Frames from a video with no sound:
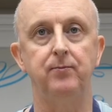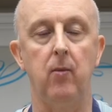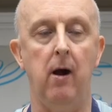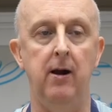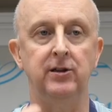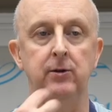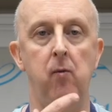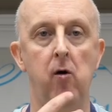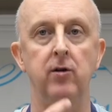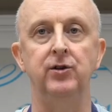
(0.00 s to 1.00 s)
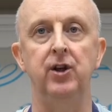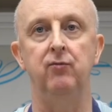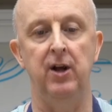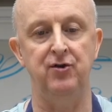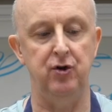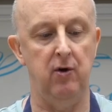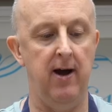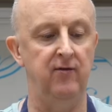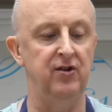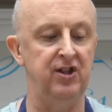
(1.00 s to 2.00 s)
And it's important that you
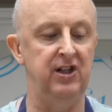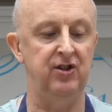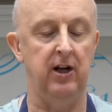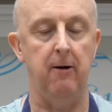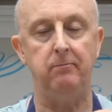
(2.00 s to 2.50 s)
have the seasoning